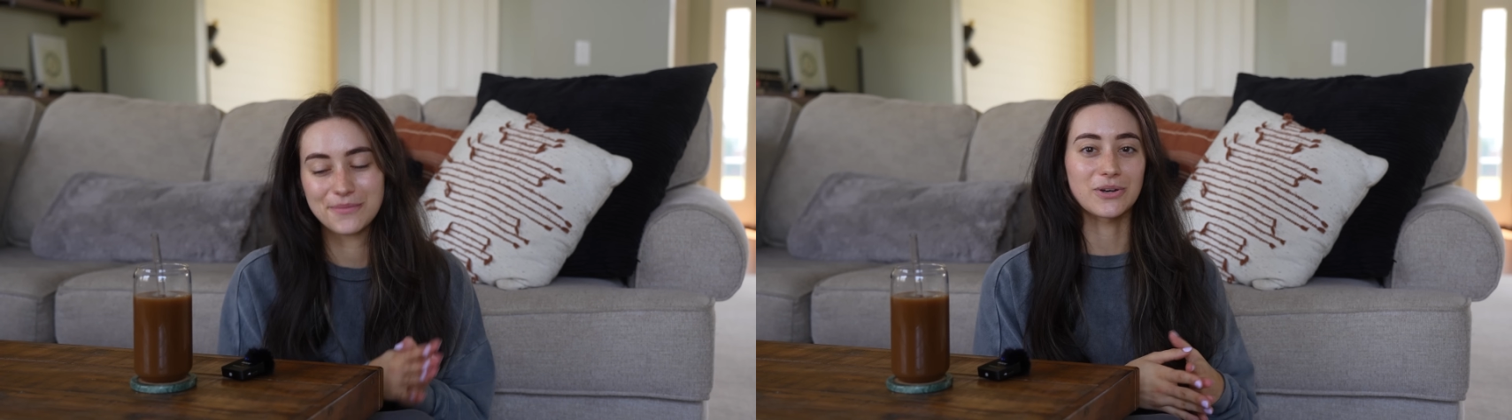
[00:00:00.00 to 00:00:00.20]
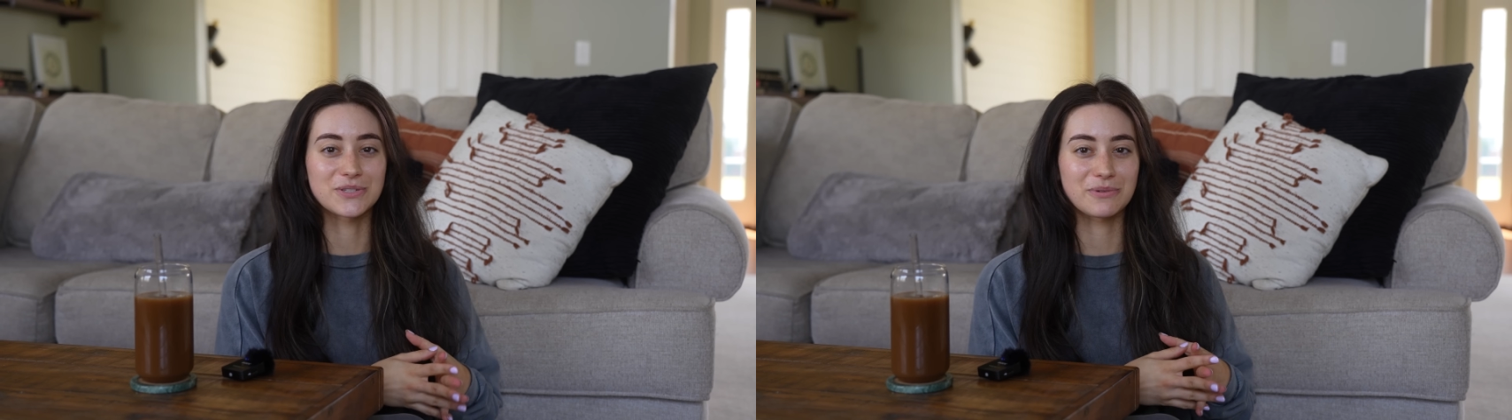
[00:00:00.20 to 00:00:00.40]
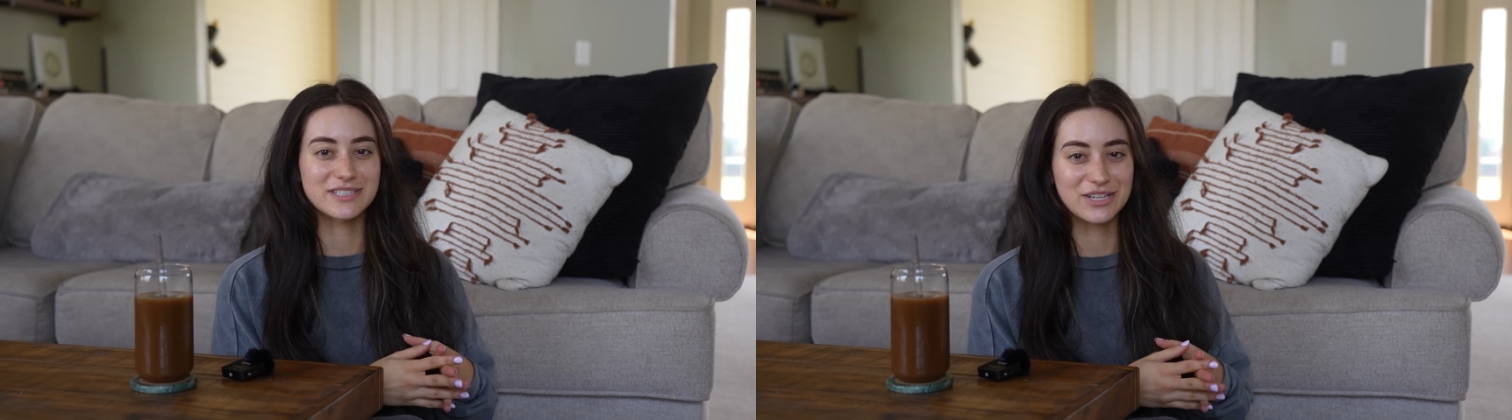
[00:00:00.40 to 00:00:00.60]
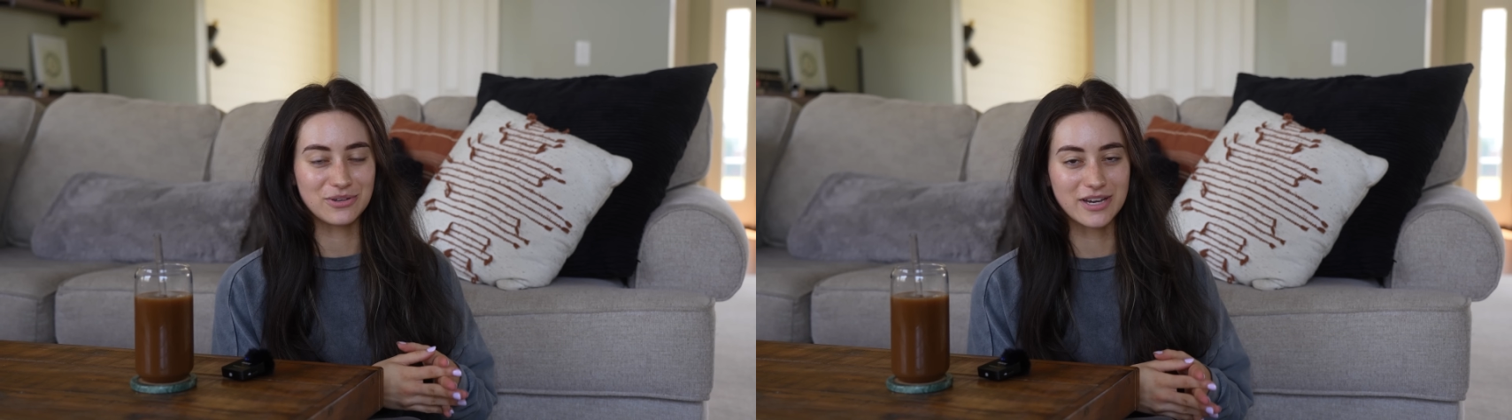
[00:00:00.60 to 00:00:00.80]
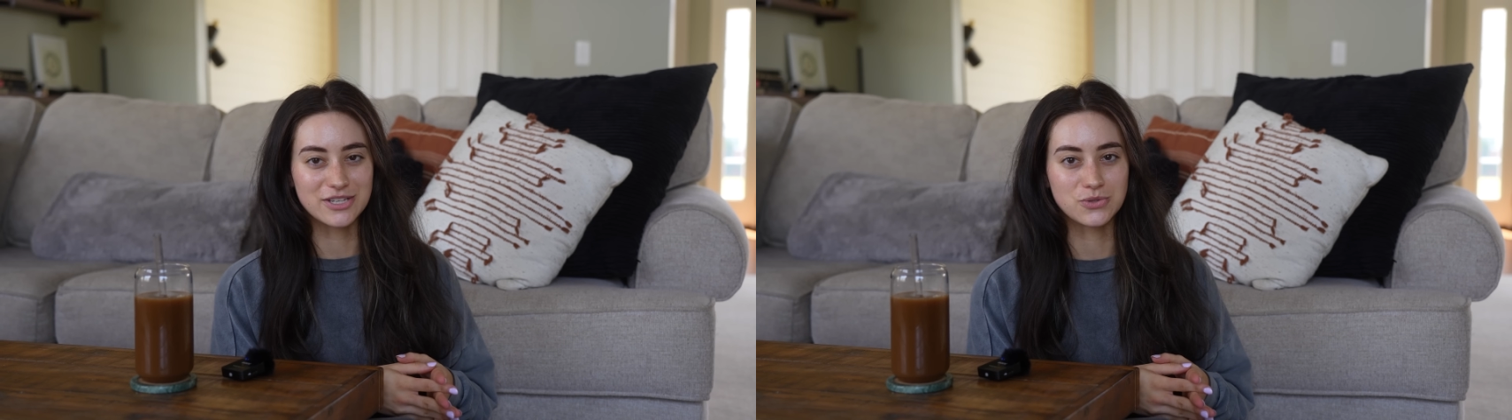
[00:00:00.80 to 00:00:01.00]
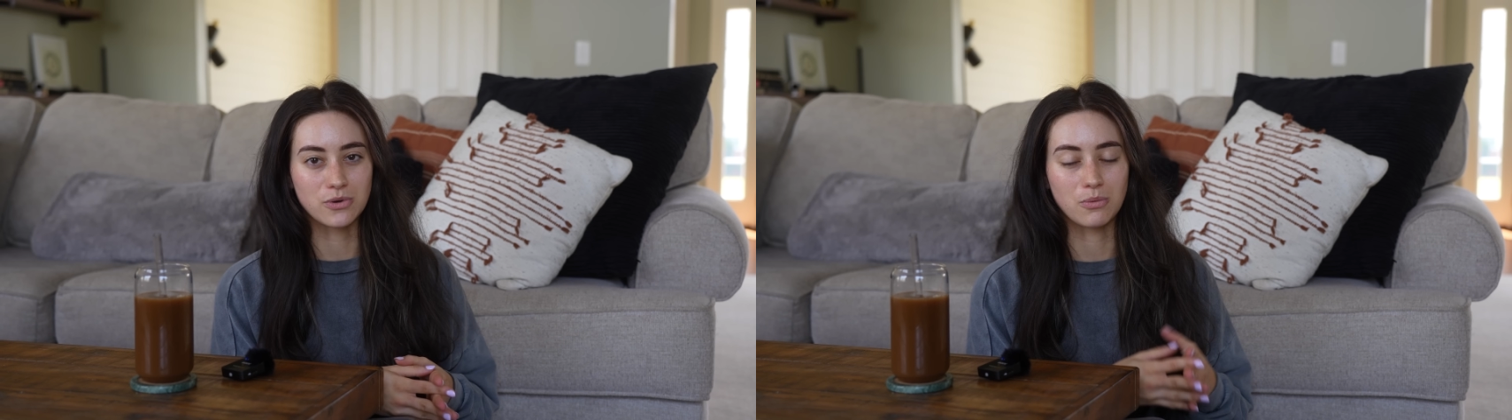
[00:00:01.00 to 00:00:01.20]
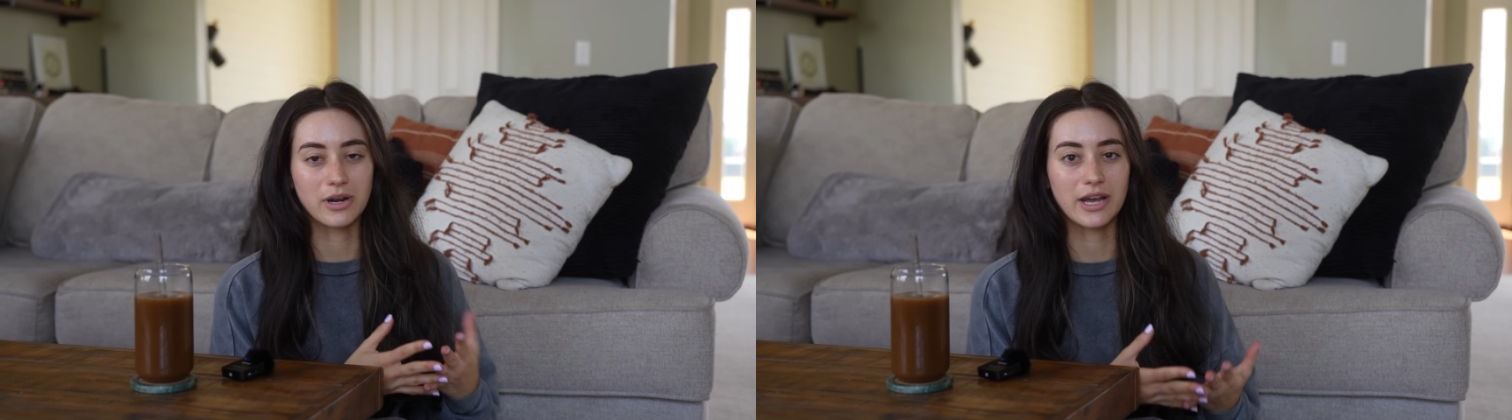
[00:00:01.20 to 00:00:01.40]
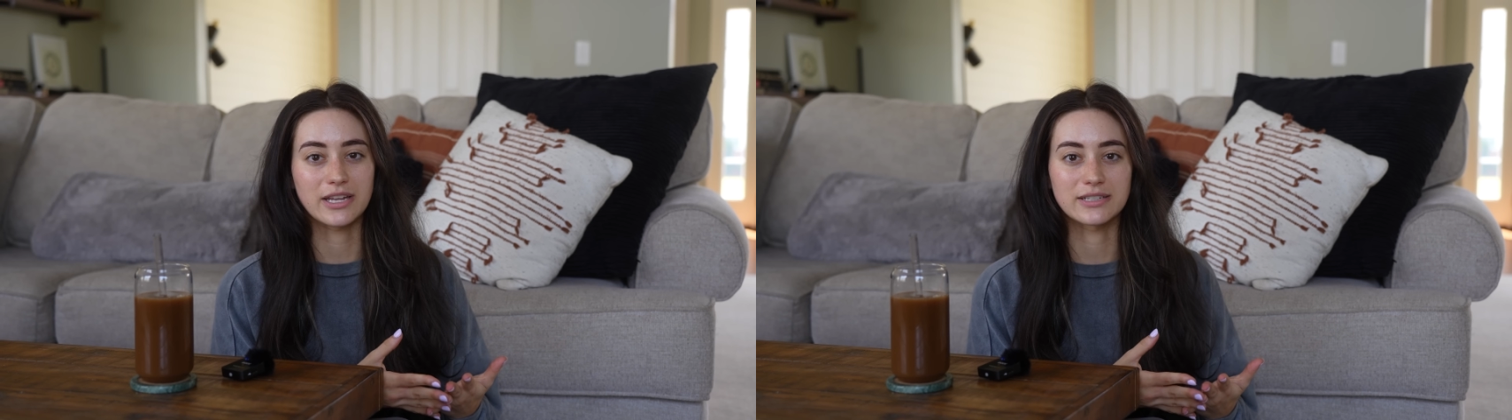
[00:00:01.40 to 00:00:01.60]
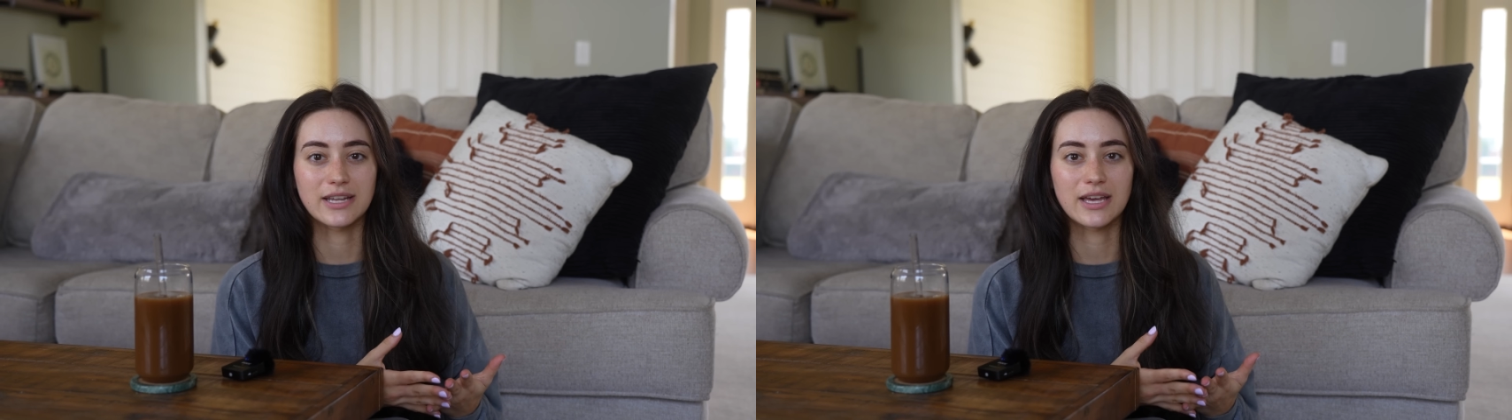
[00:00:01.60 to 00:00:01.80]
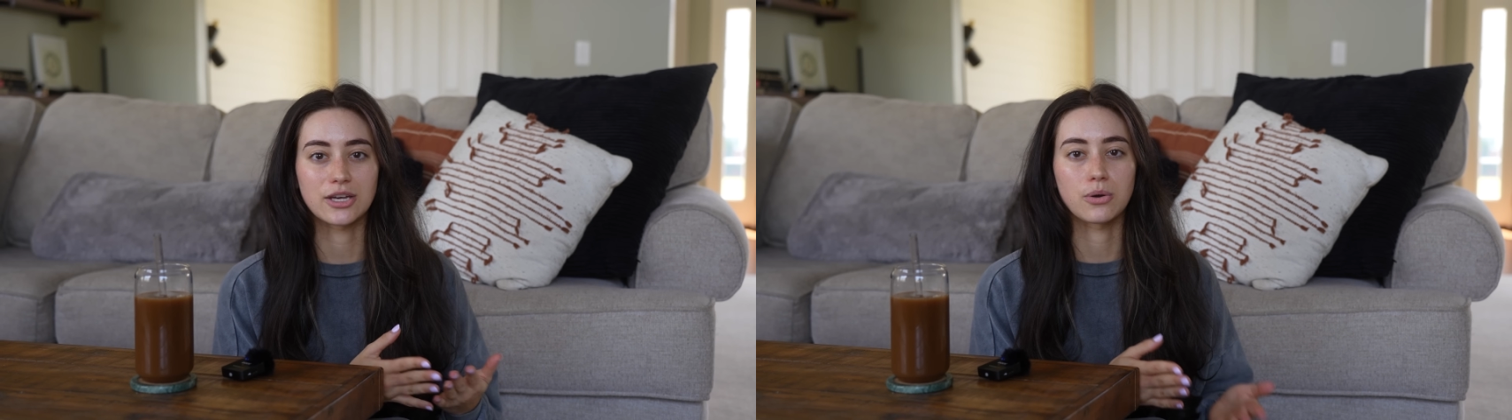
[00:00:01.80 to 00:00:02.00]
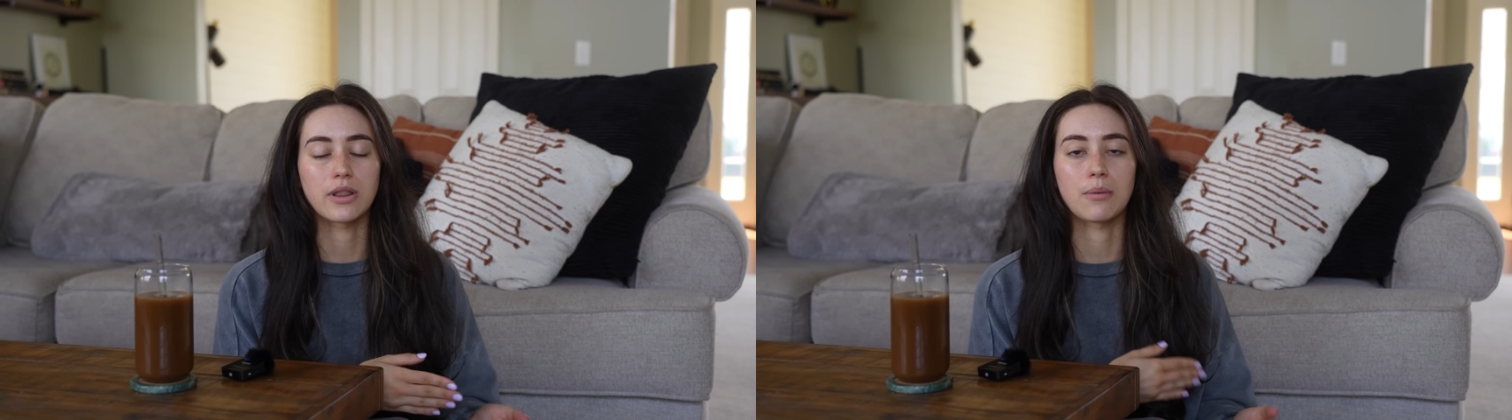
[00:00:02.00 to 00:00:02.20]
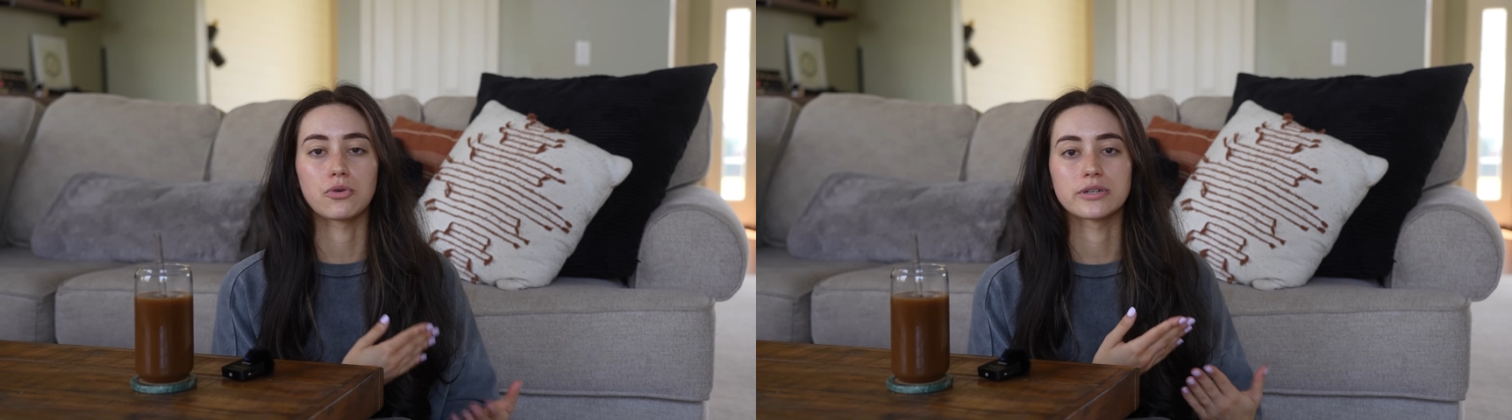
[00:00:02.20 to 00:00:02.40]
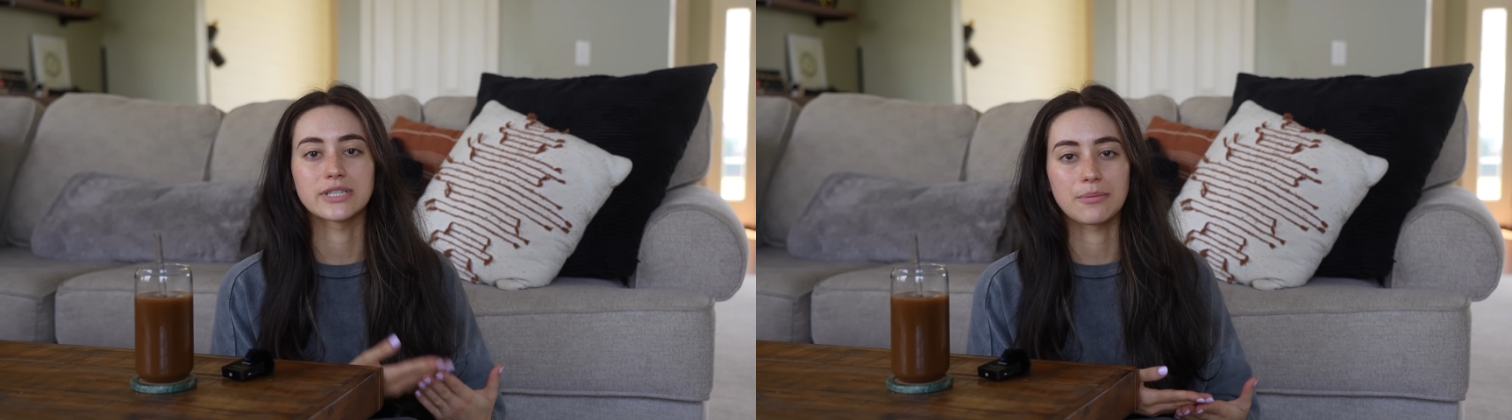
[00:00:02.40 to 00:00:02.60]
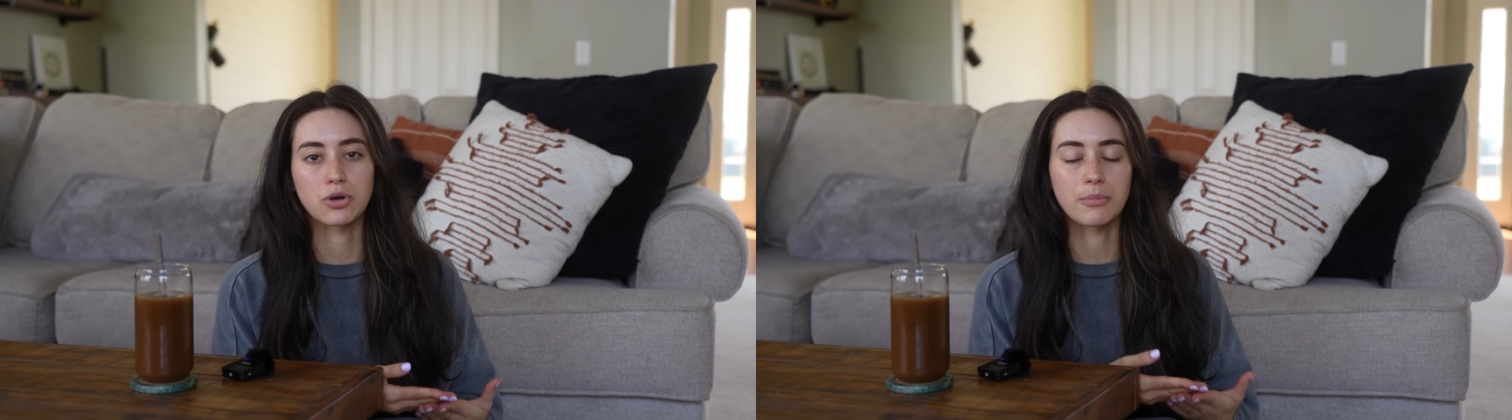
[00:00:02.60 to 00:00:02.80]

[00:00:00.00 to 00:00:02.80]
I also want to take you guys through what I eat in a day and go a lot more in depth